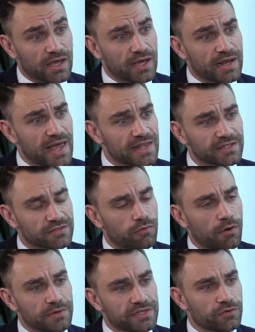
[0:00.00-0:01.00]
and hence
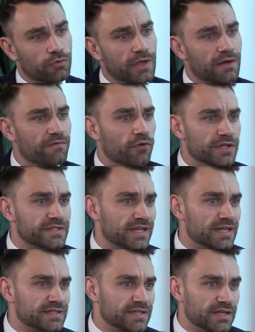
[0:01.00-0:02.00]
why we saw that
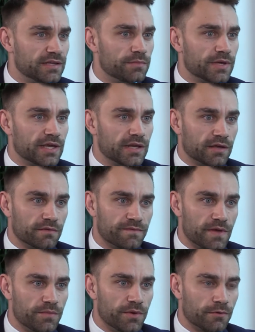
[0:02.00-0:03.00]
volatility at the beginning of
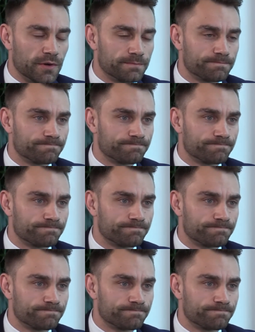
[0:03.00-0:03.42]
February.